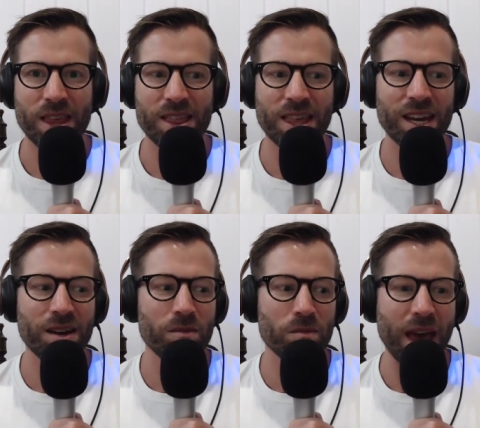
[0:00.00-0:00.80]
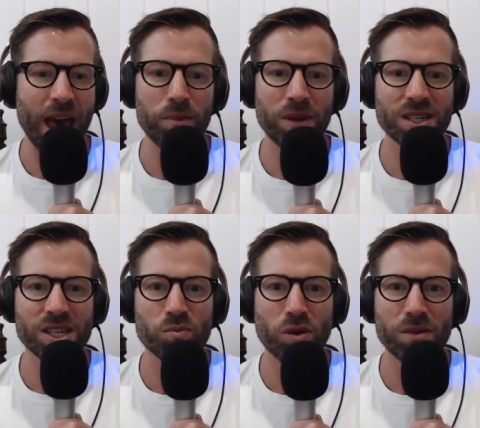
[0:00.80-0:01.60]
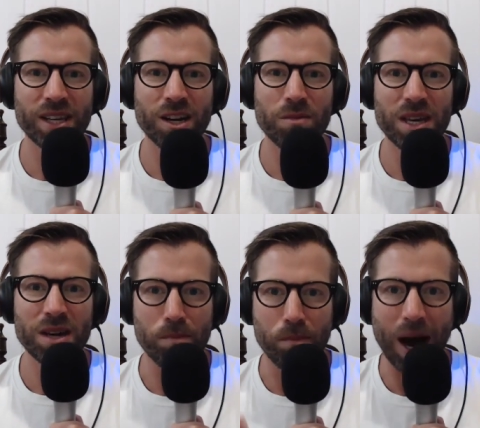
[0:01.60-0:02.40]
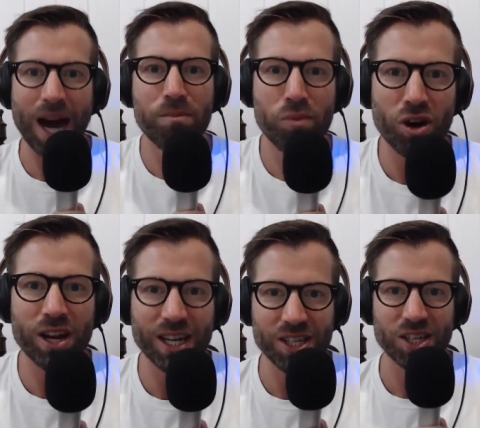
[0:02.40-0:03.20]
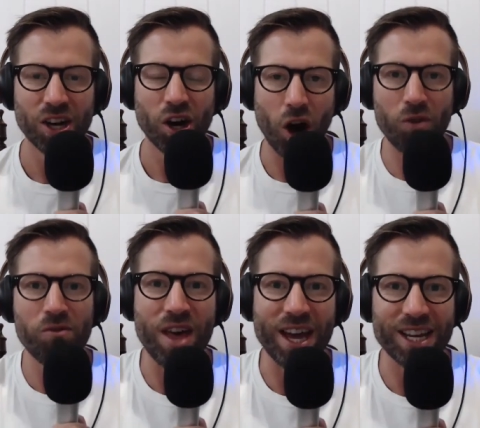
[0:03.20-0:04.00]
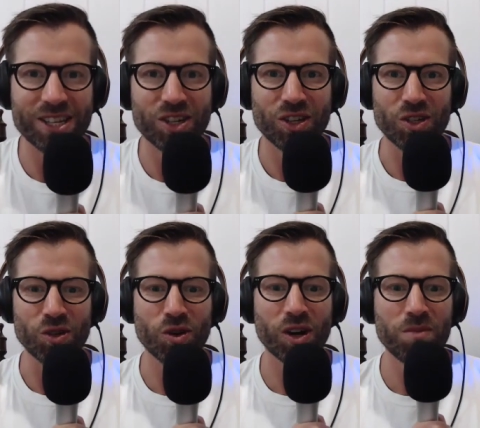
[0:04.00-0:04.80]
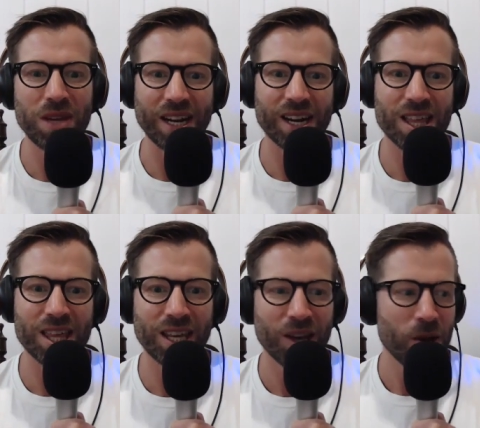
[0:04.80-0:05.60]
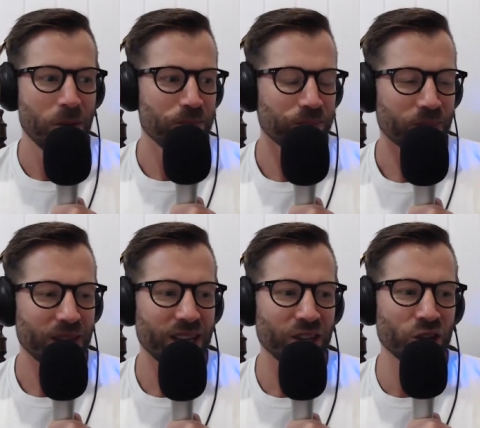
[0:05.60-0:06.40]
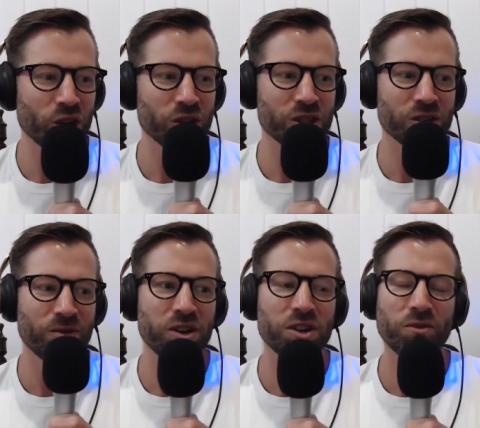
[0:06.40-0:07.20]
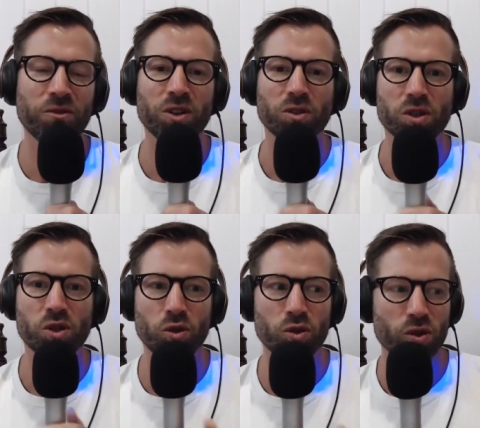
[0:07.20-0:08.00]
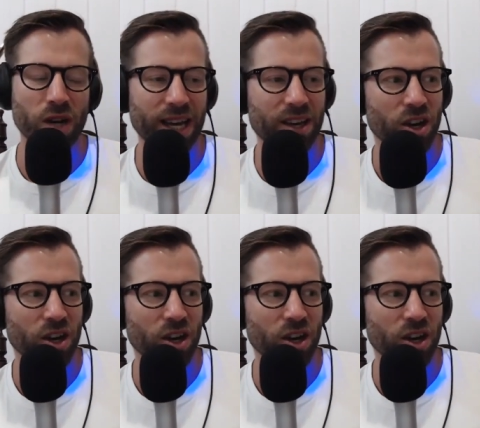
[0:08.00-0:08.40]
then happiness is probably going to be a byproduct of that. Do you know what I mean? And I think, you know, it's, it's very difficult to like